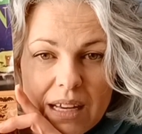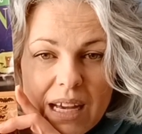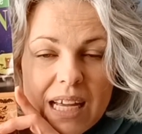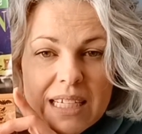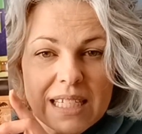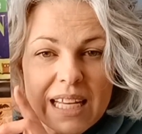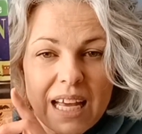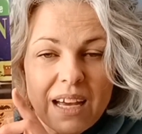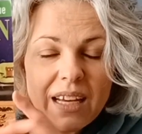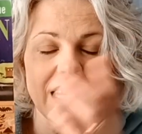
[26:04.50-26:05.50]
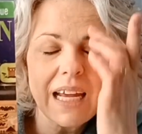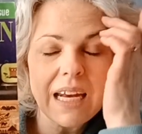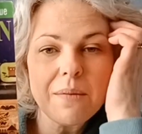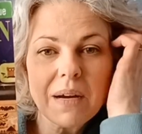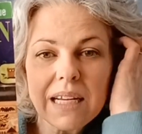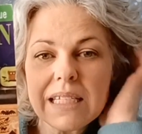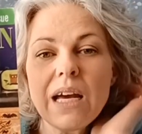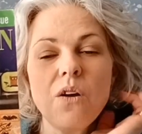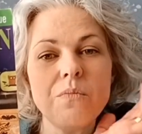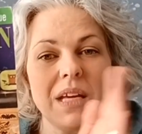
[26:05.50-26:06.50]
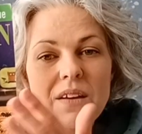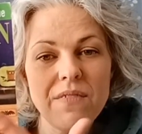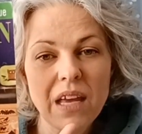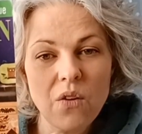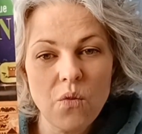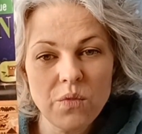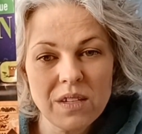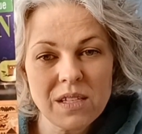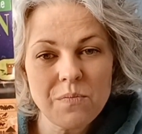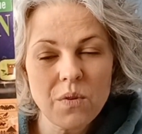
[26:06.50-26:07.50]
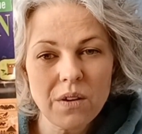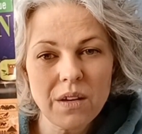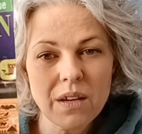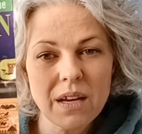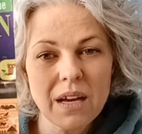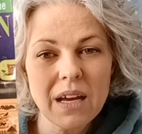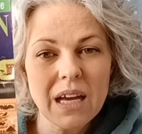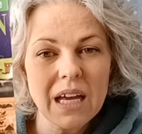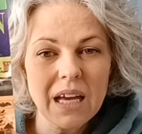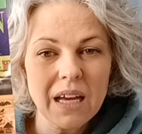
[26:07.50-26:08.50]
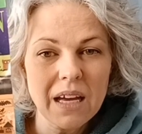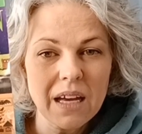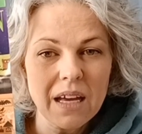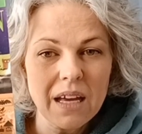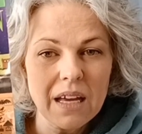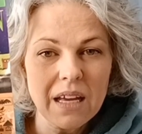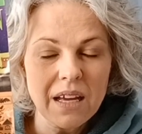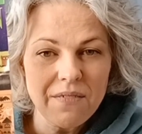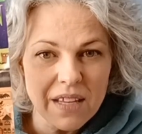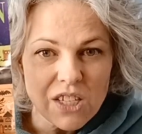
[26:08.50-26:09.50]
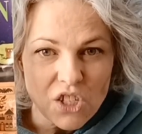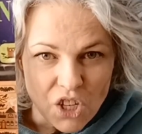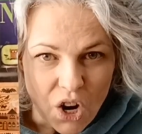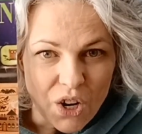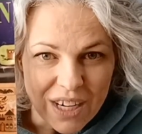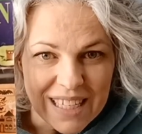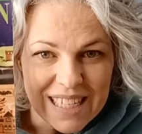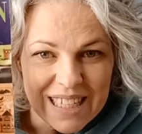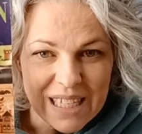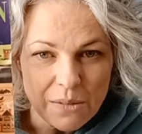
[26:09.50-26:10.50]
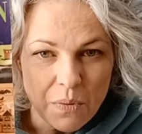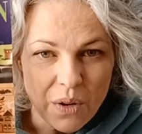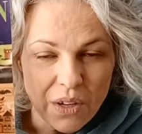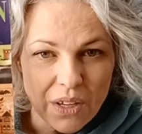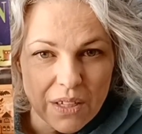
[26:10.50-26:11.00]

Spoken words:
And can anybody tell me if they own this book? If this chart is in this book?